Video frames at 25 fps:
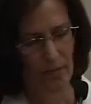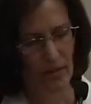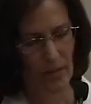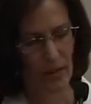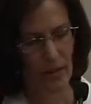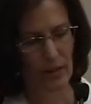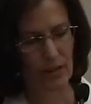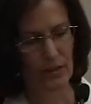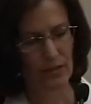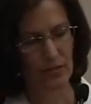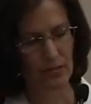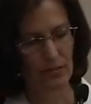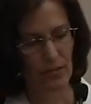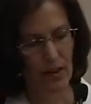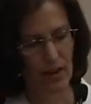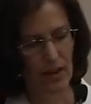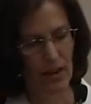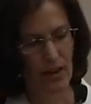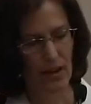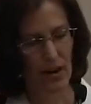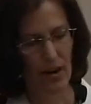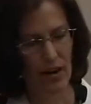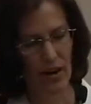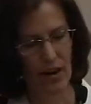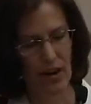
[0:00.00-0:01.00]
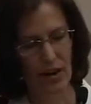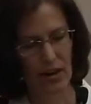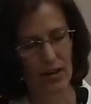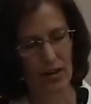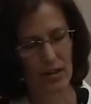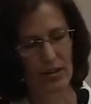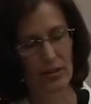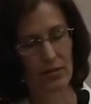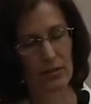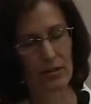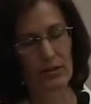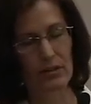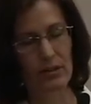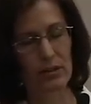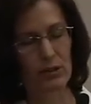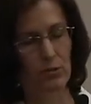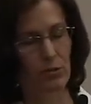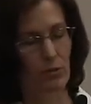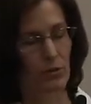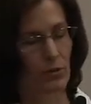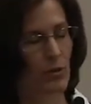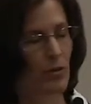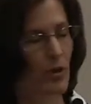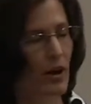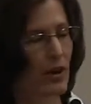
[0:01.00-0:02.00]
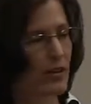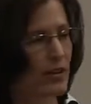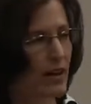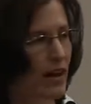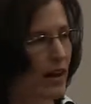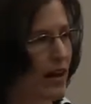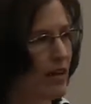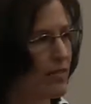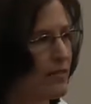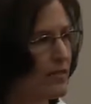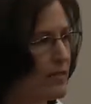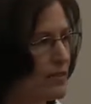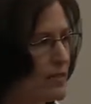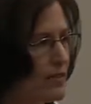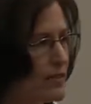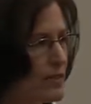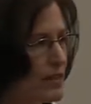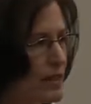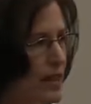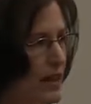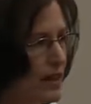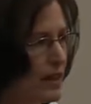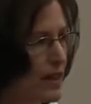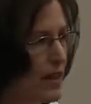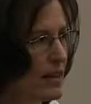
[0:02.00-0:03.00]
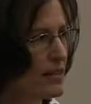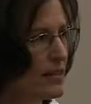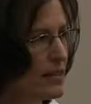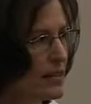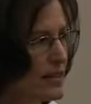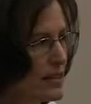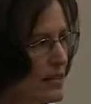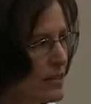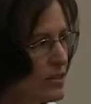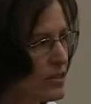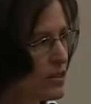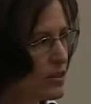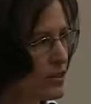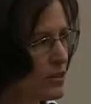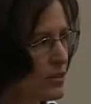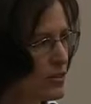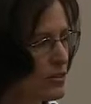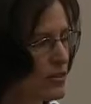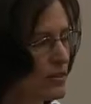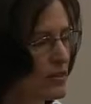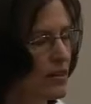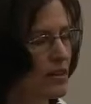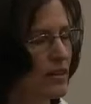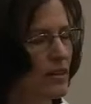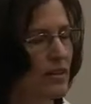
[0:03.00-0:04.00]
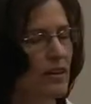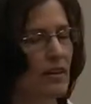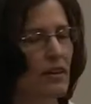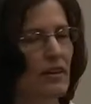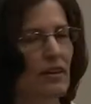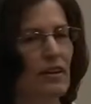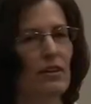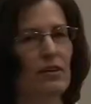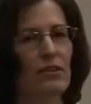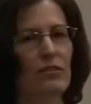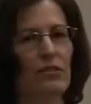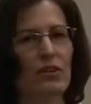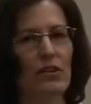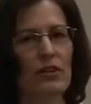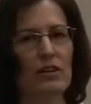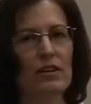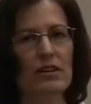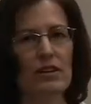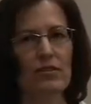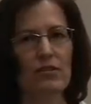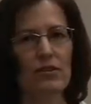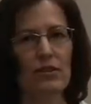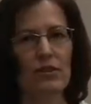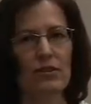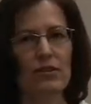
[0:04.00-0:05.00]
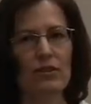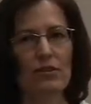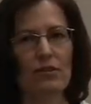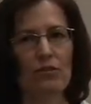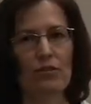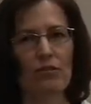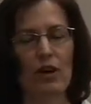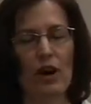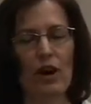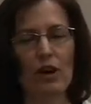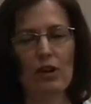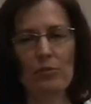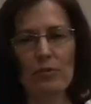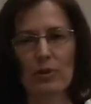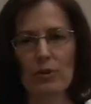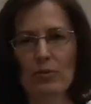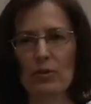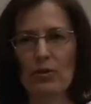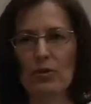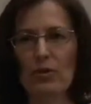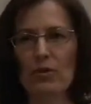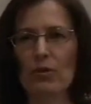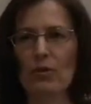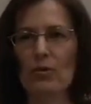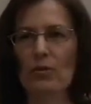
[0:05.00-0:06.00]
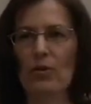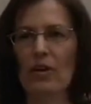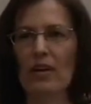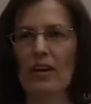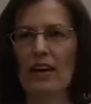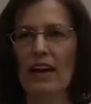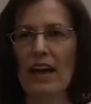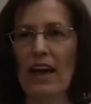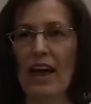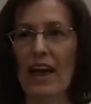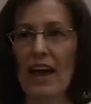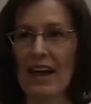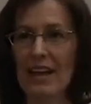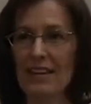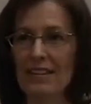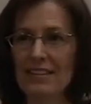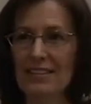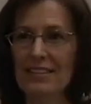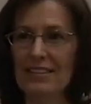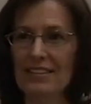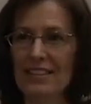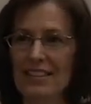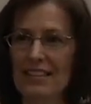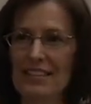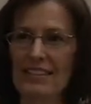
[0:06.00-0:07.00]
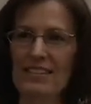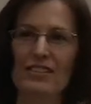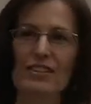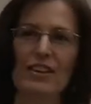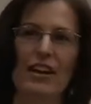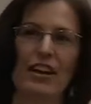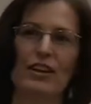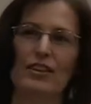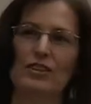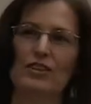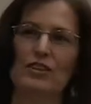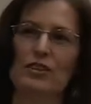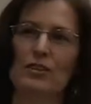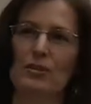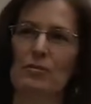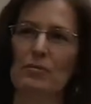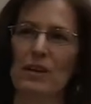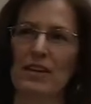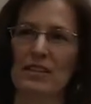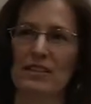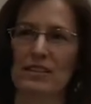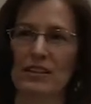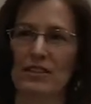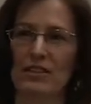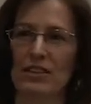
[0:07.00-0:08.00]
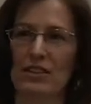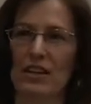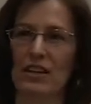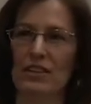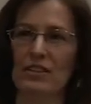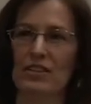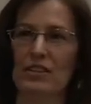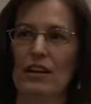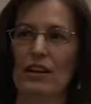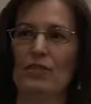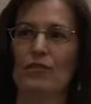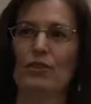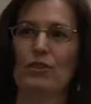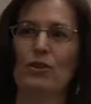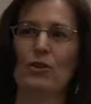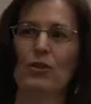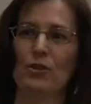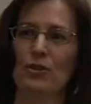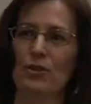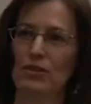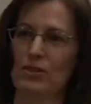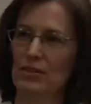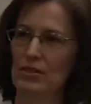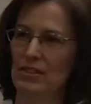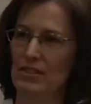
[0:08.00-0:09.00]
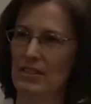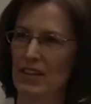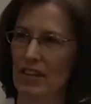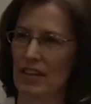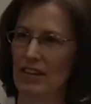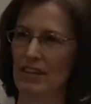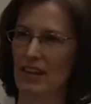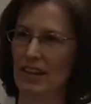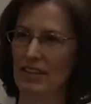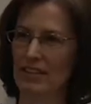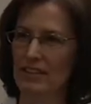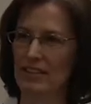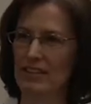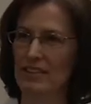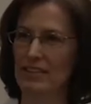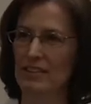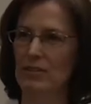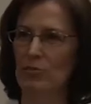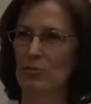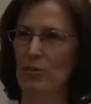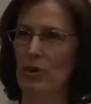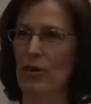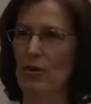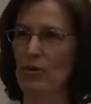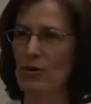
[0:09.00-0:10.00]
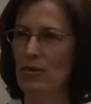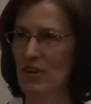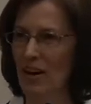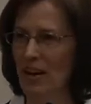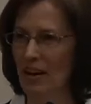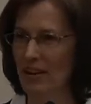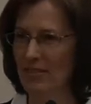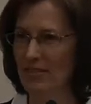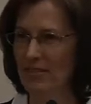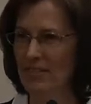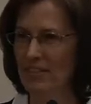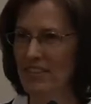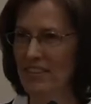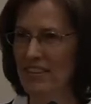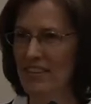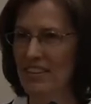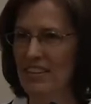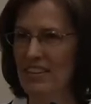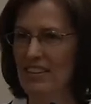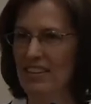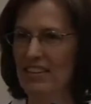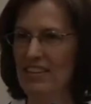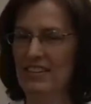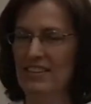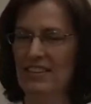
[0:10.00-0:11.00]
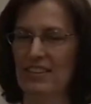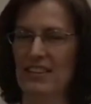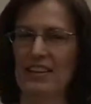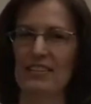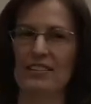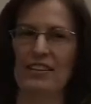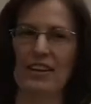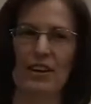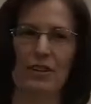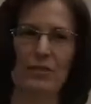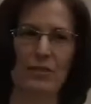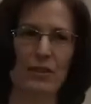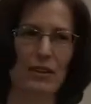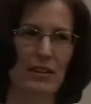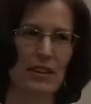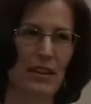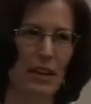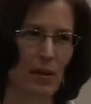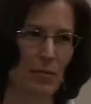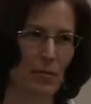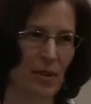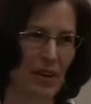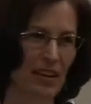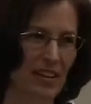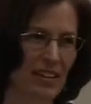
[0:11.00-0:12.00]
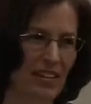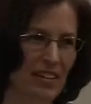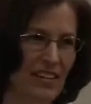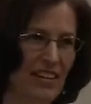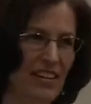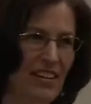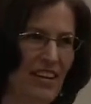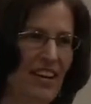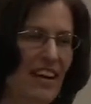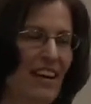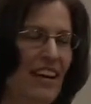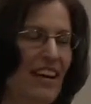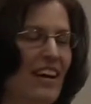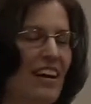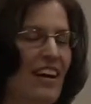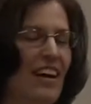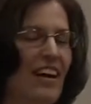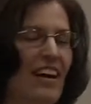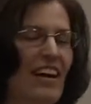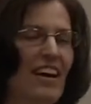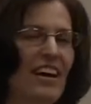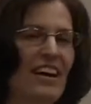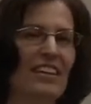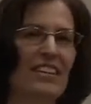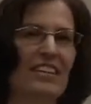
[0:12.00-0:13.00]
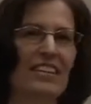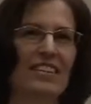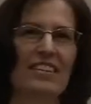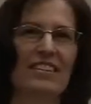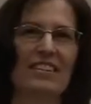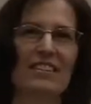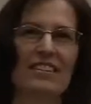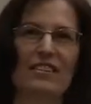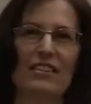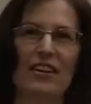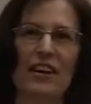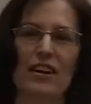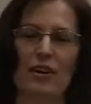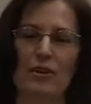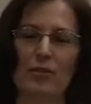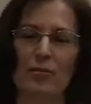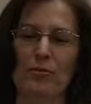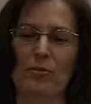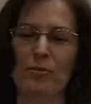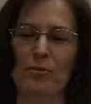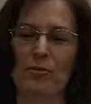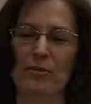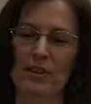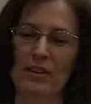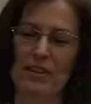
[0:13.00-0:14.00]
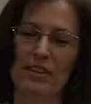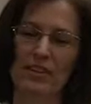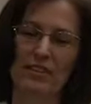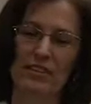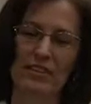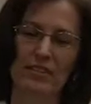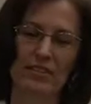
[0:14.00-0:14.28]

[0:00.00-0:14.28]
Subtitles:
It's very hard, since we're required to have state licensed teachers, it's very difficult to find people who can teach agency-based education after going through a state license program. So that's kind of a dilemma. And we're